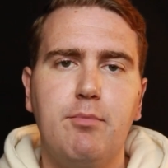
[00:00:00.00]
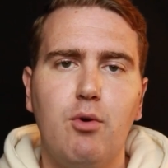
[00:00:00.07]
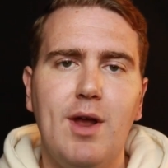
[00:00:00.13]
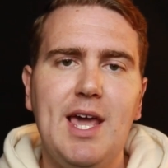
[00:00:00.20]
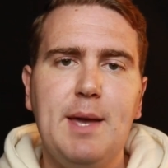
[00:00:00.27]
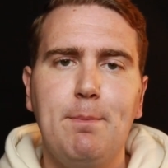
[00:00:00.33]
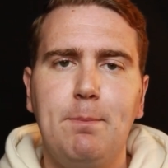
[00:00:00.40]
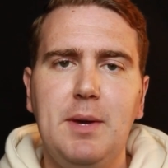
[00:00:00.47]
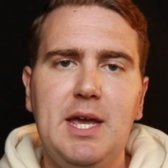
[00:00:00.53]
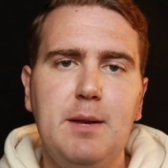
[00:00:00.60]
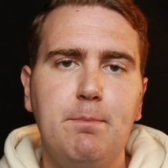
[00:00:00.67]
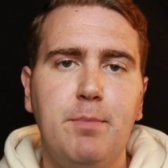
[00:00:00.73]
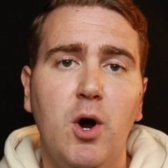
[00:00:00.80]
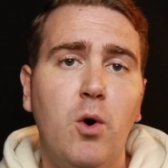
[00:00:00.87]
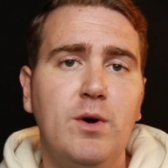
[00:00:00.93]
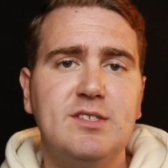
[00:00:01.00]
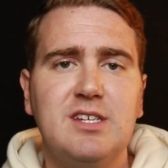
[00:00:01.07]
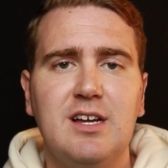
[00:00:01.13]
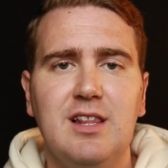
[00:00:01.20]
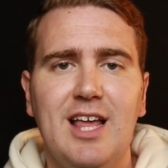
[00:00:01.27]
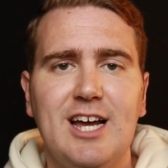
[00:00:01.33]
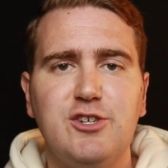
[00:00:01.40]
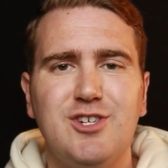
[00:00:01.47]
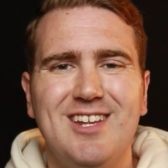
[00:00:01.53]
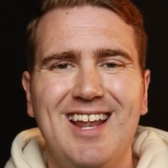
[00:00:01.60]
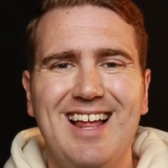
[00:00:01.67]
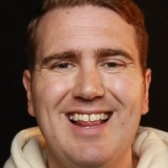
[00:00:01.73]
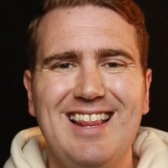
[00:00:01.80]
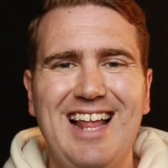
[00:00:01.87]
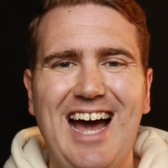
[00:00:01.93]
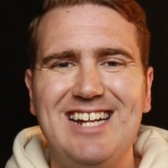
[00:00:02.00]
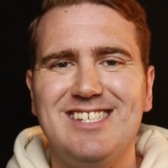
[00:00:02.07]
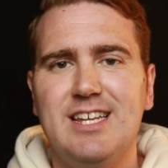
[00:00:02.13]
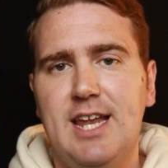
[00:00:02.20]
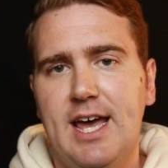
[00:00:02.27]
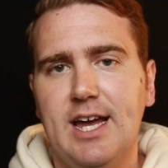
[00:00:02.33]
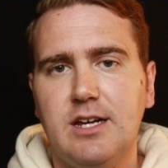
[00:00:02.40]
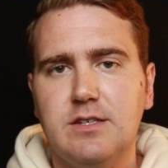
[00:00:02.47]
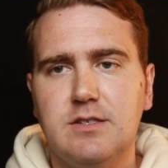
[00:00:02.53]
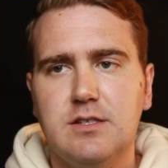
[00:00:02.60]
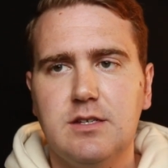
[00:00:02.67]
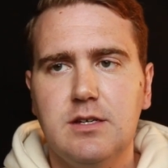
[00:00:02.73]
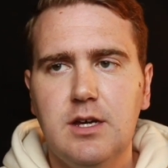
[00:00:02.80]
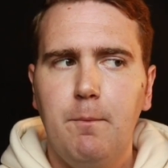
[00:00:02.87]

Breakbeat Poets collection, Latinx.